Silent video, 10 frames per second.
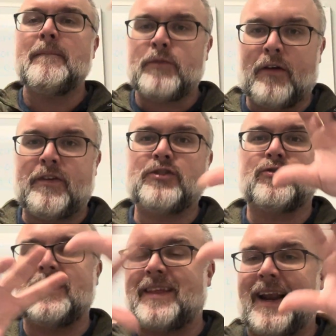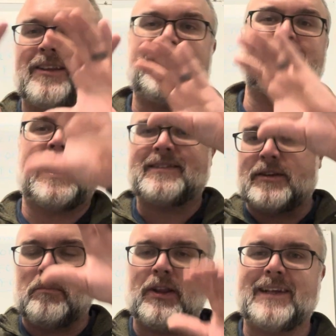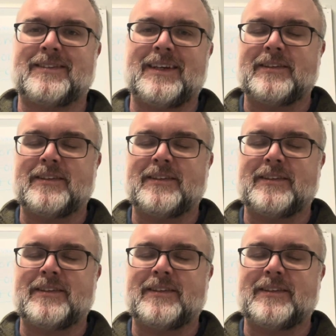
eventually that I lead. That's the blessing.